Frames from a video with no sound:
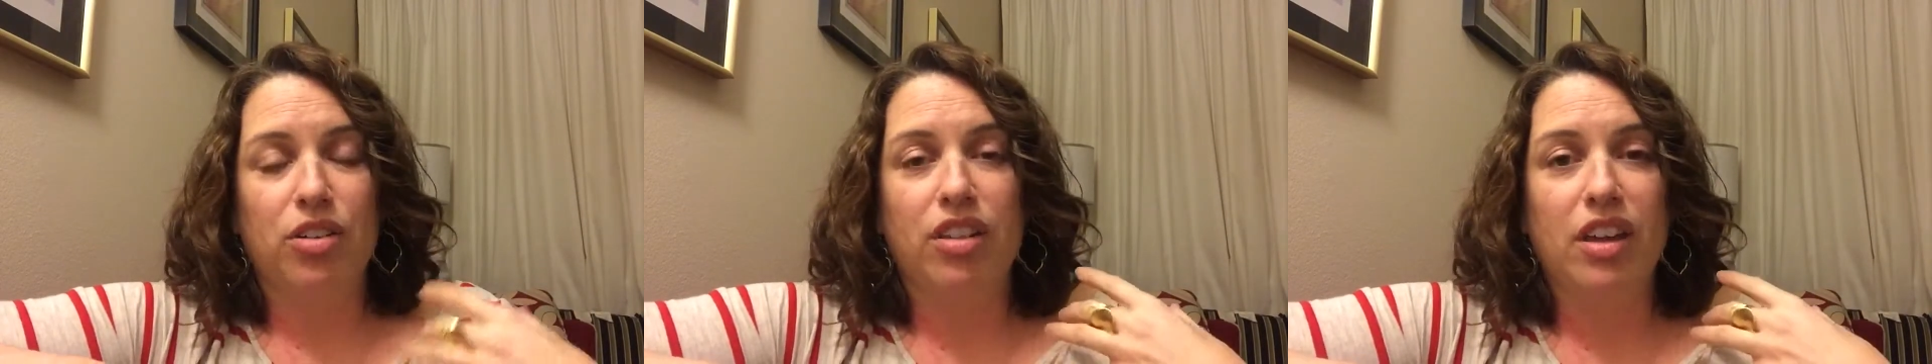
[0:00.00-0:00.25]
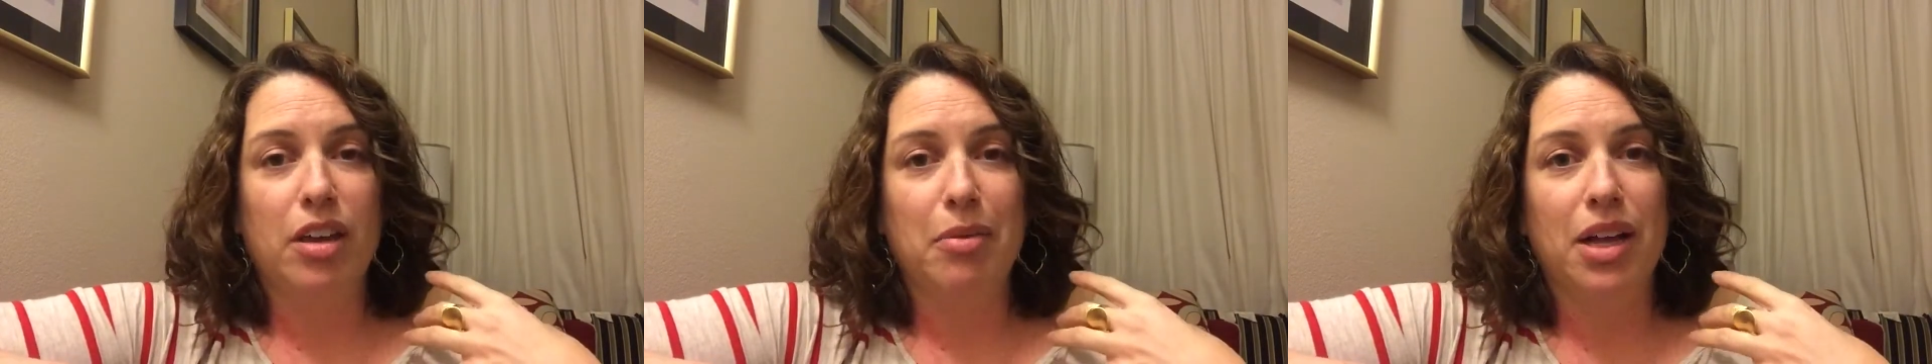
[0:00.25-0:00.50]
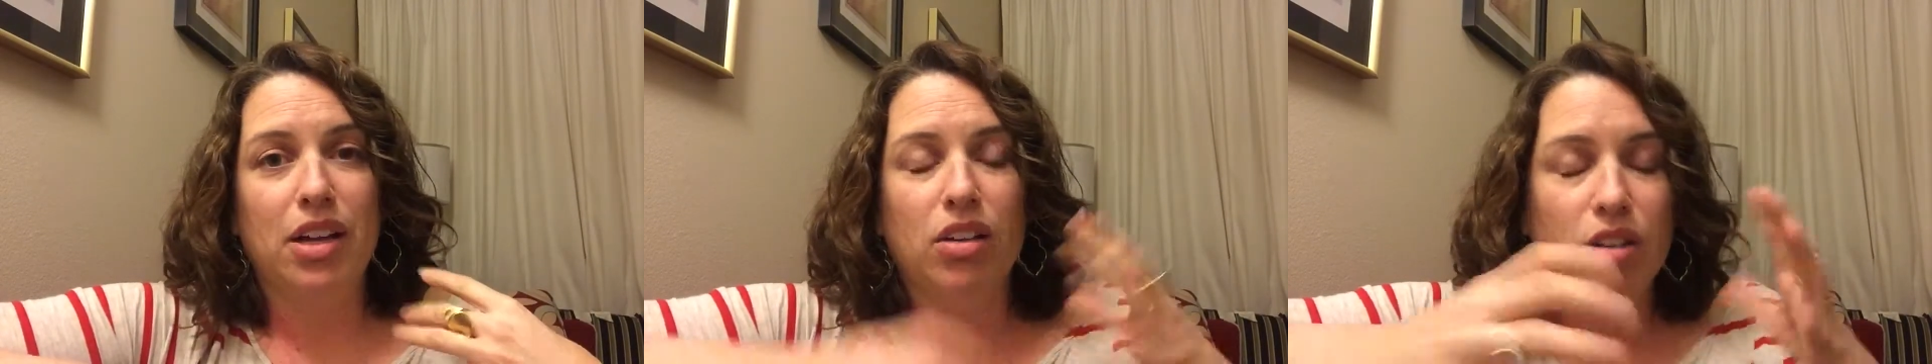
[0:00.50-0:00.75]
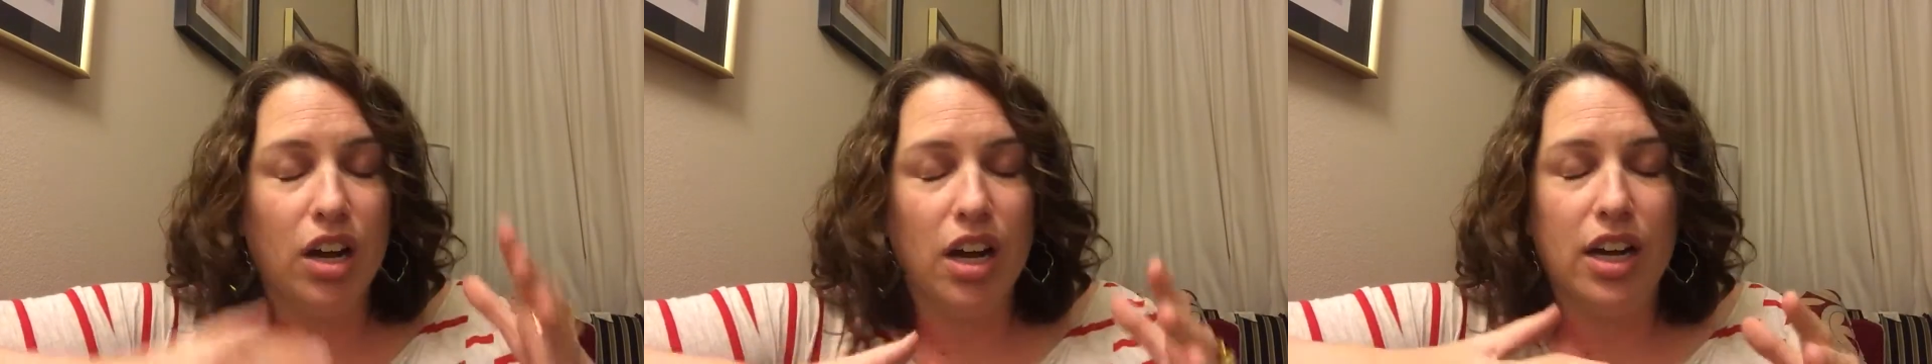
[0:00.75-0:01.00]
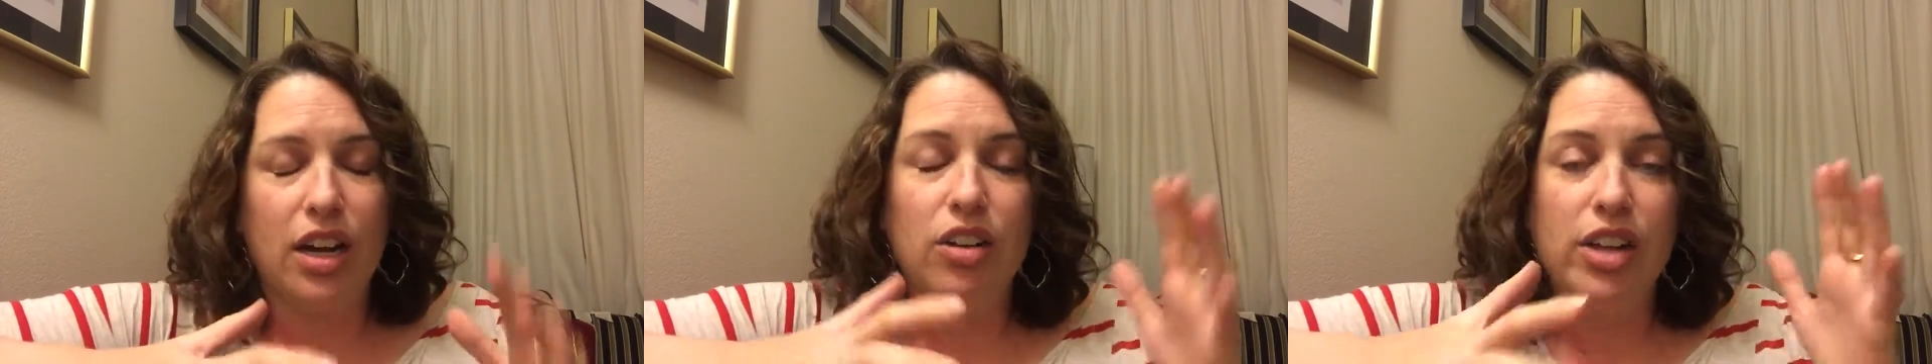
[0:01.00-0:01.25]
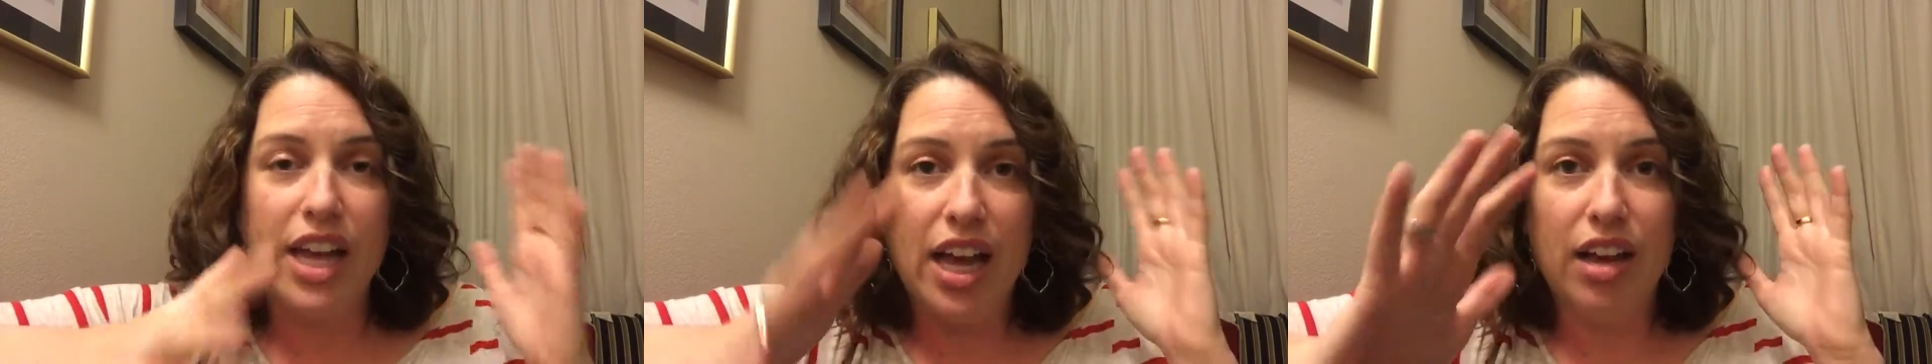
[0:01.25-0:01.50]
You're thinking about, oh God, I
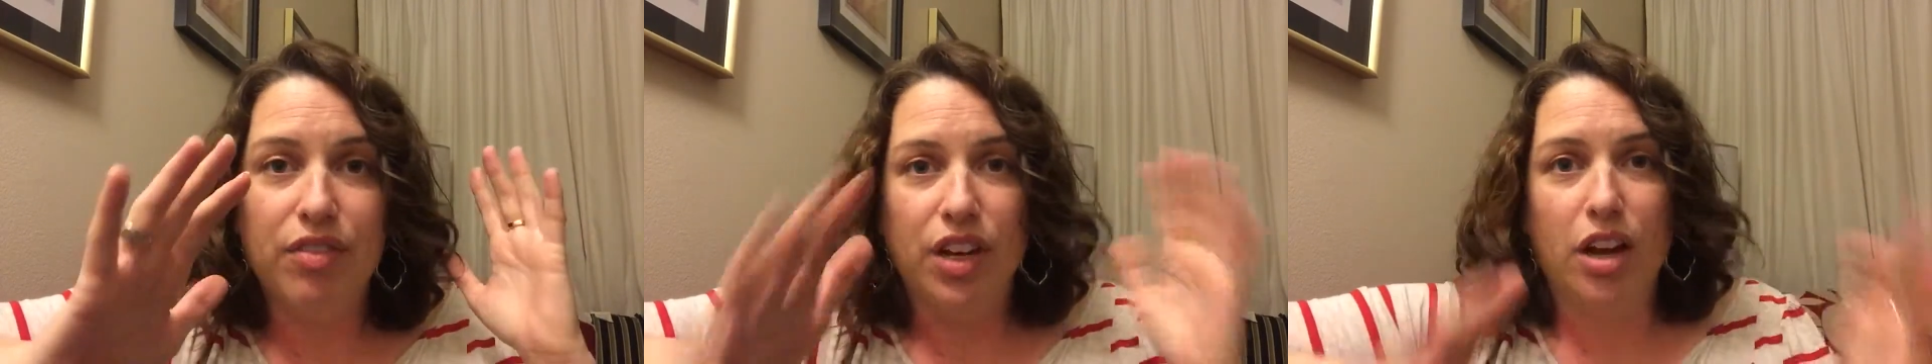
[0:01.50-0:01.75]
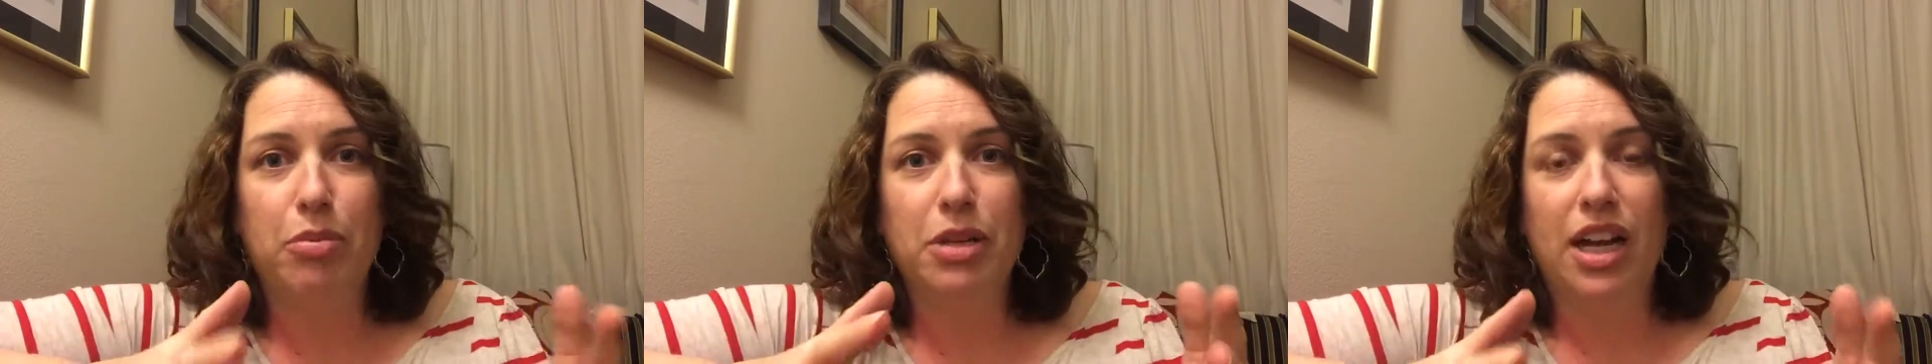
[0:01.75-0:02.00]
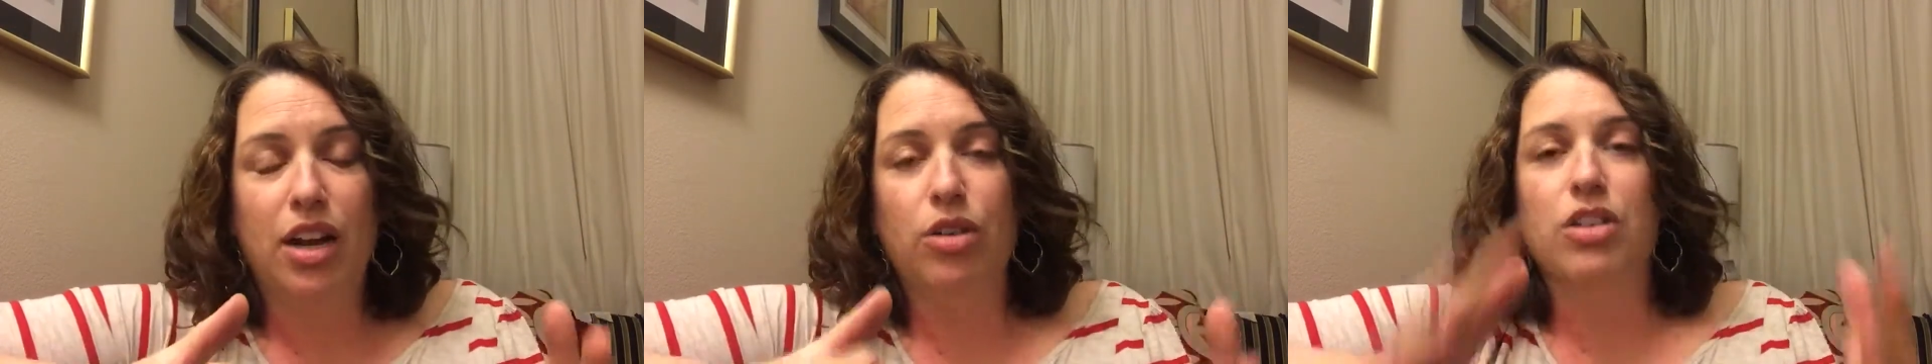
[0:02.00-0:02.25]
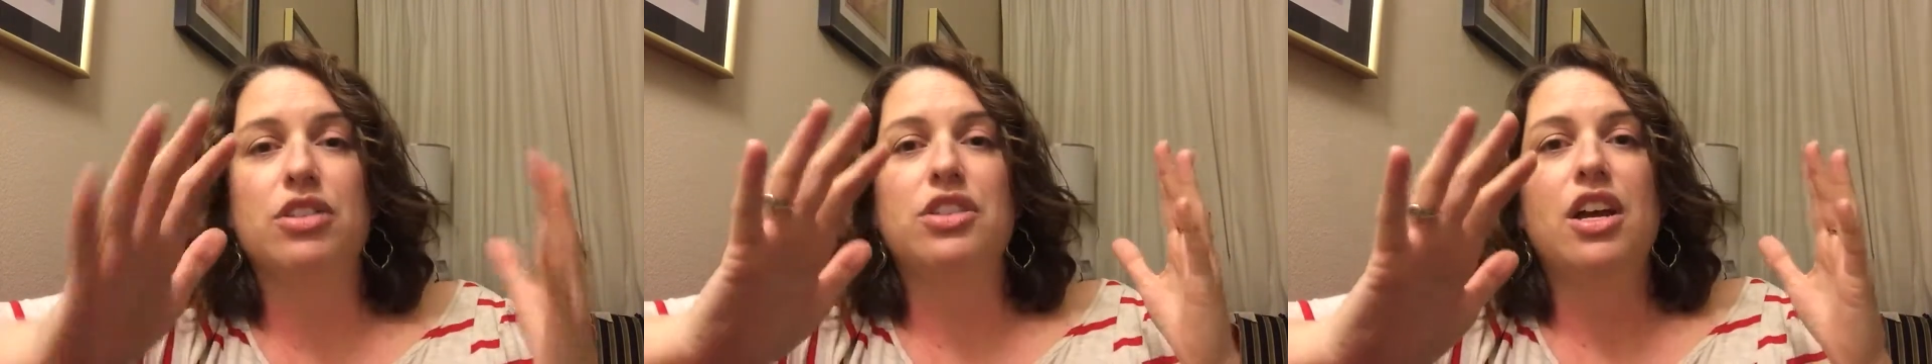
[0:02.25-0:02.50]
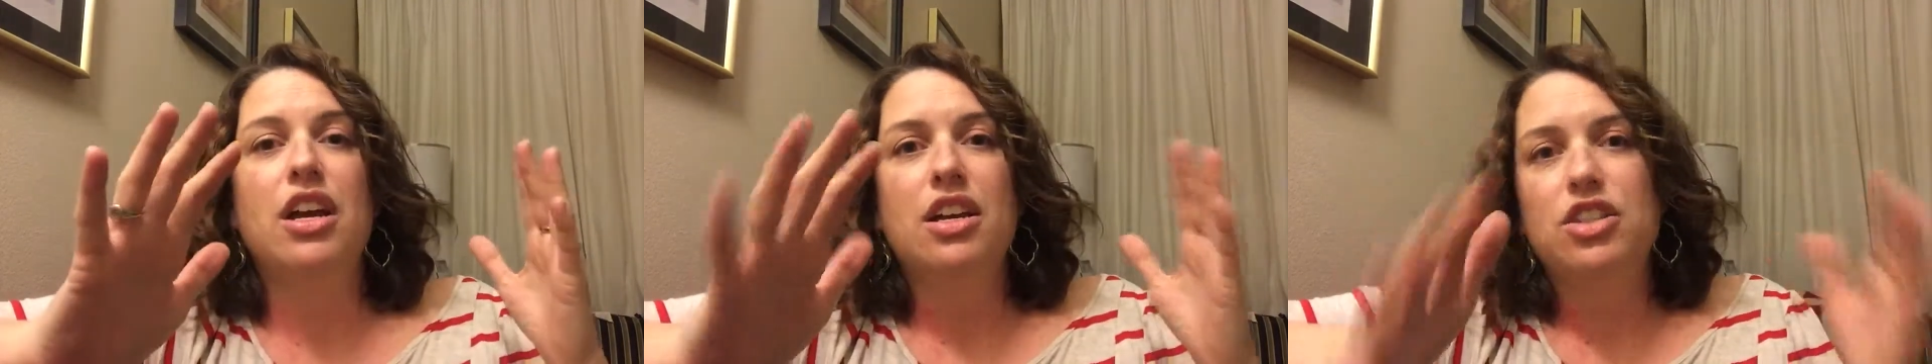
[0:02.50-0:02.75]
only have a couple hours